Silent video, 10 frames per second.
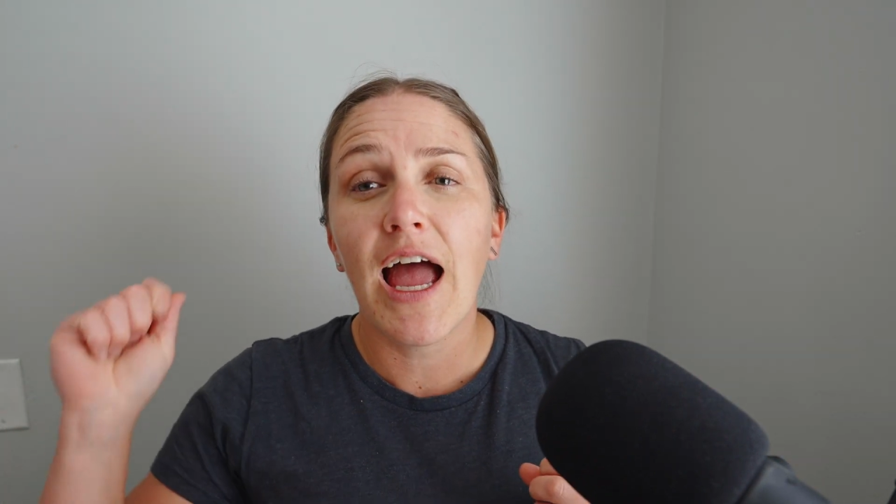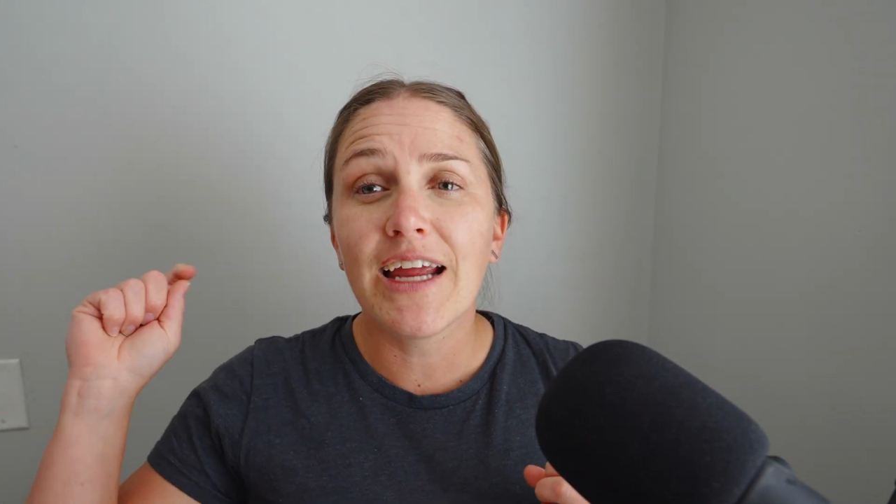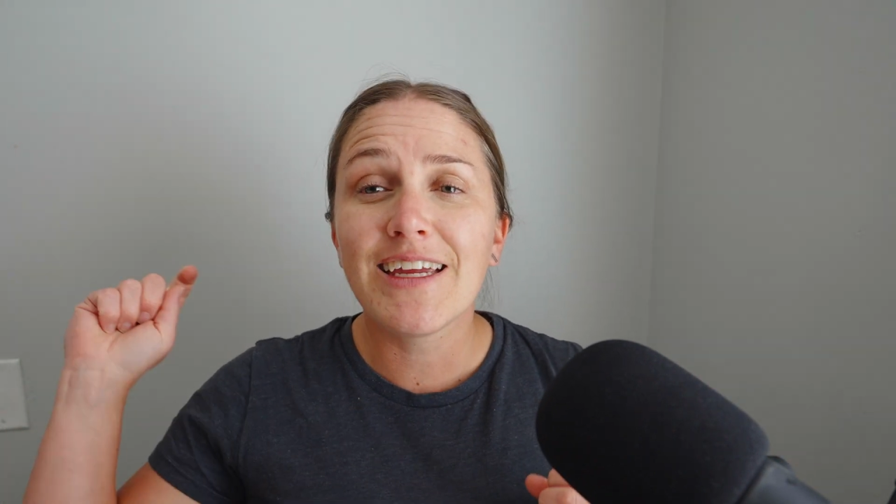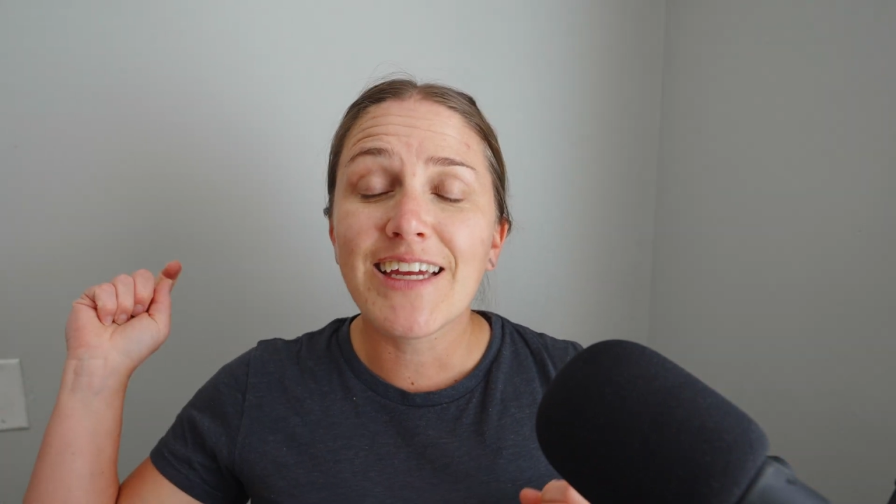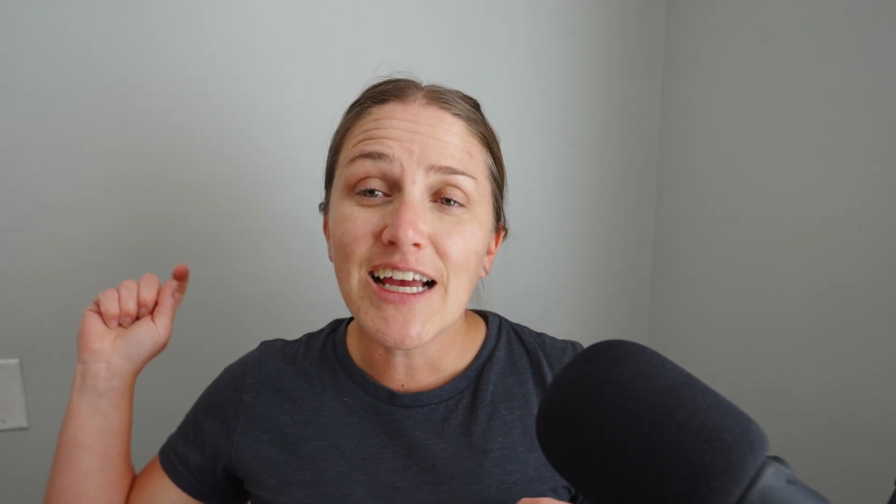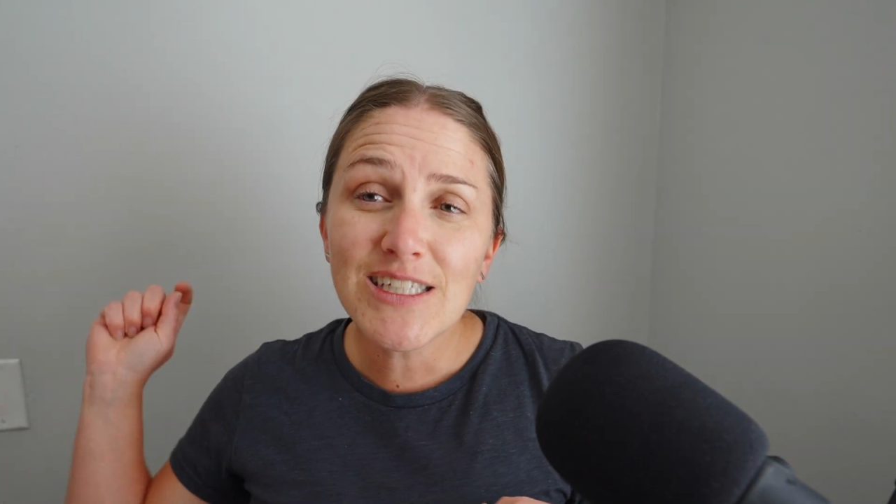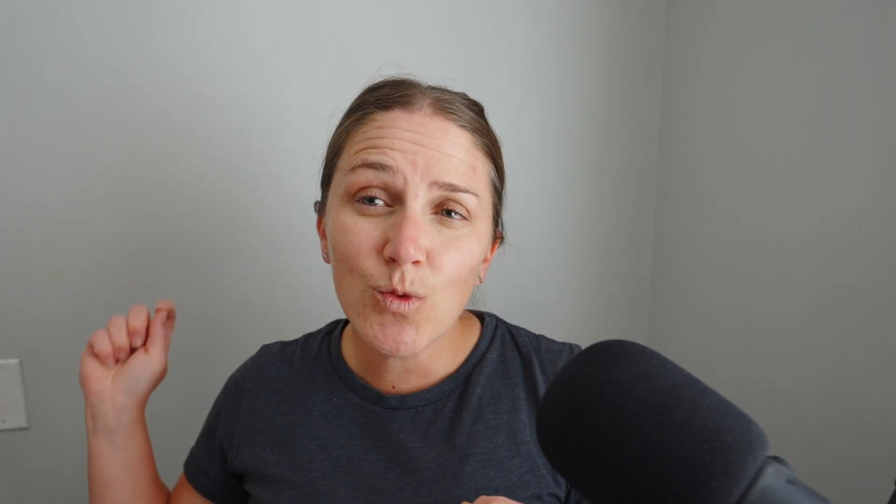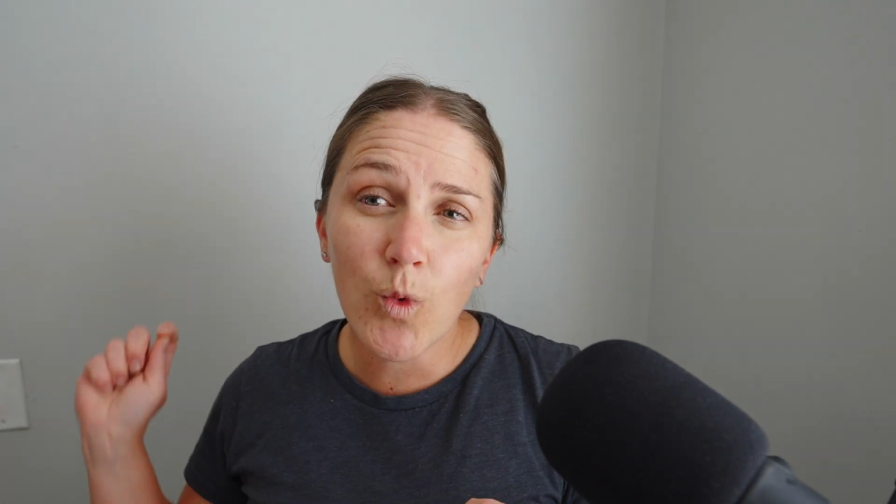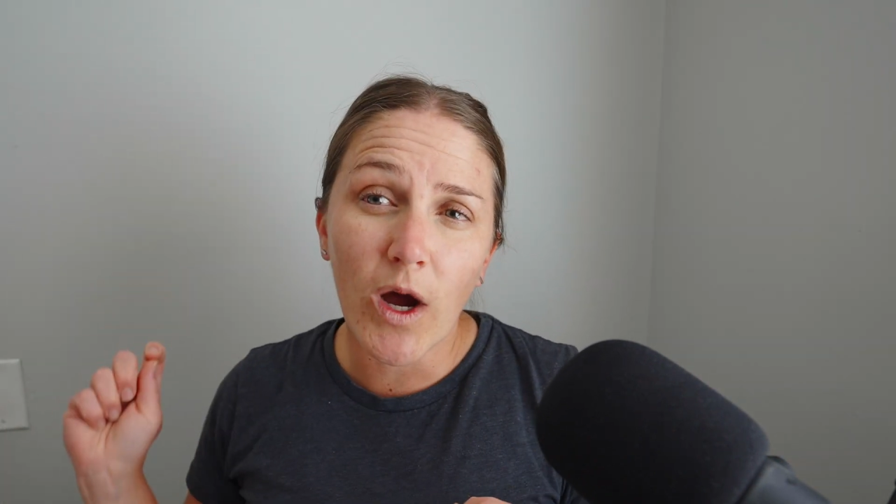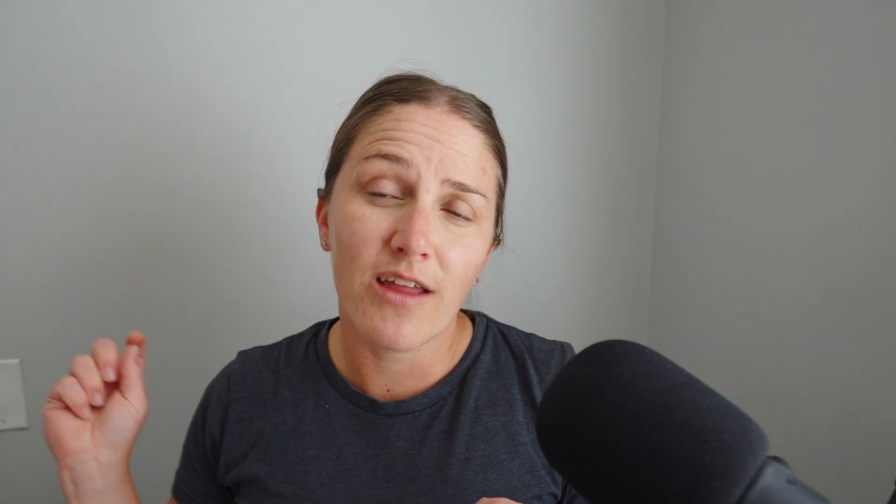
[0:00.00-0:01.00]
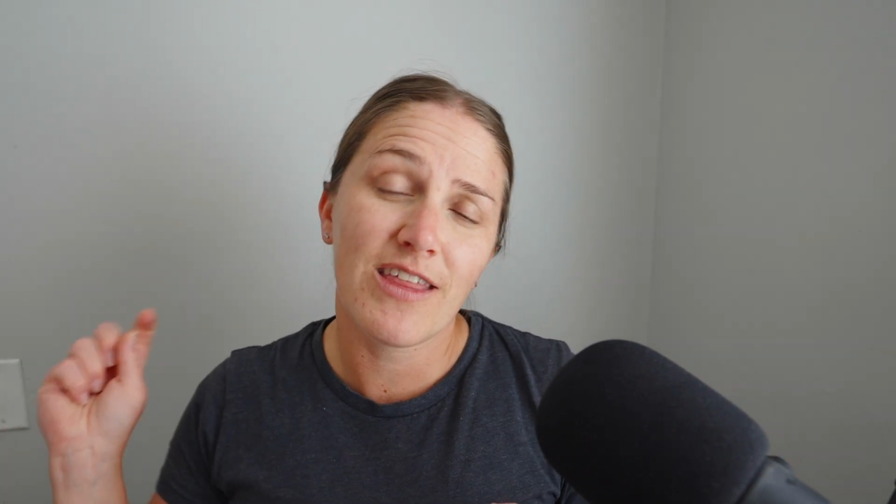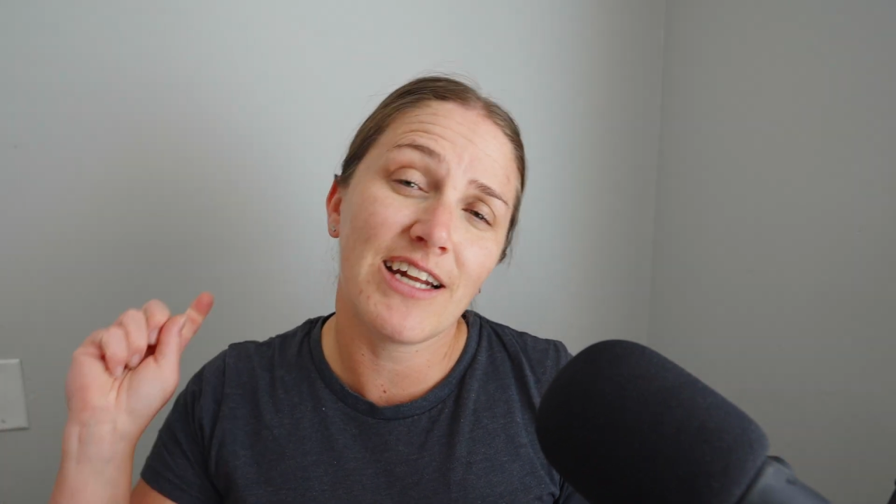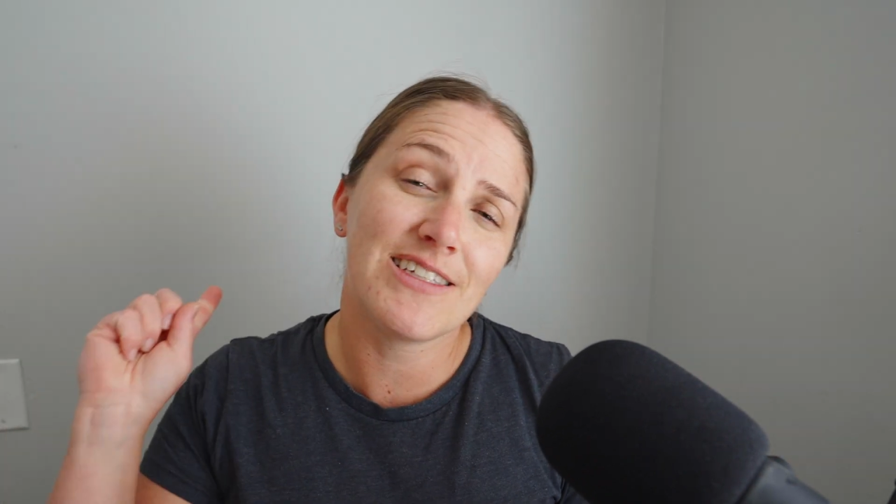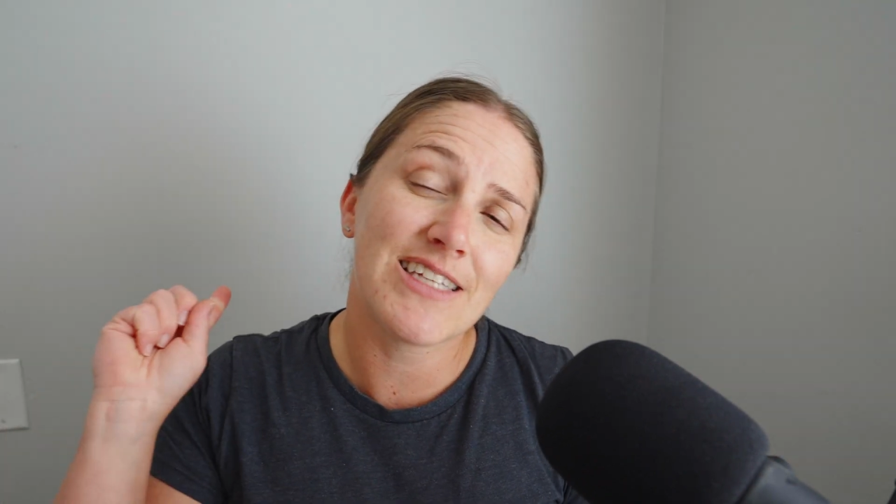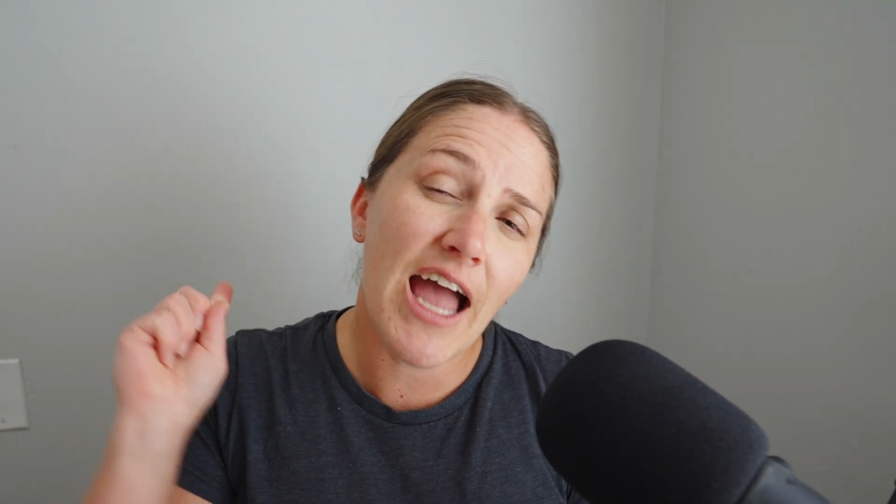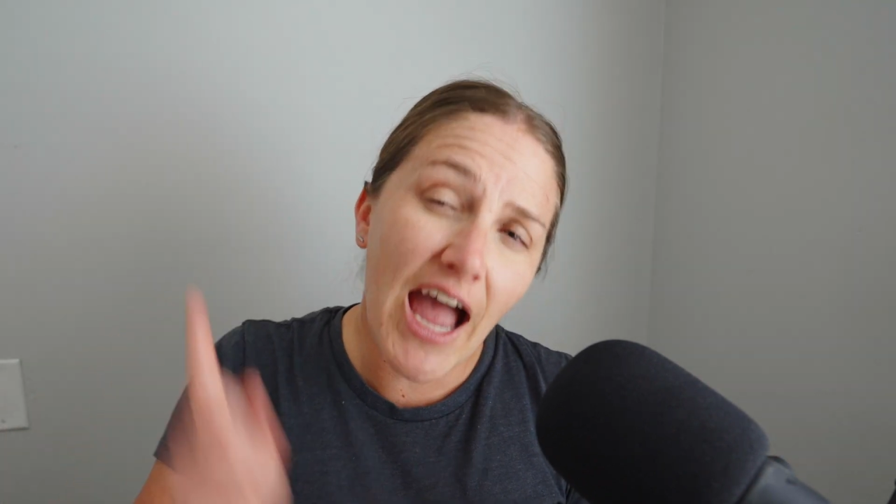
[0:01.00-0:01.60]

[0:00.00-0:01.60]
And guess what? That is